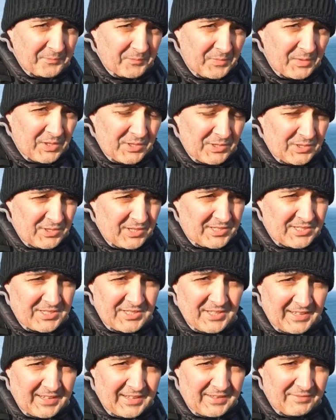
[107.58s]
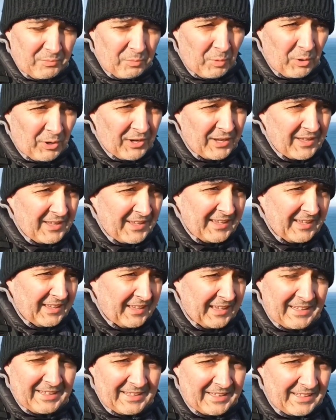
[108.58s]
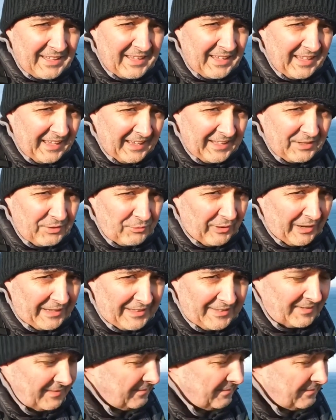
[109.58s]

so this is the cliff walk in Etretat.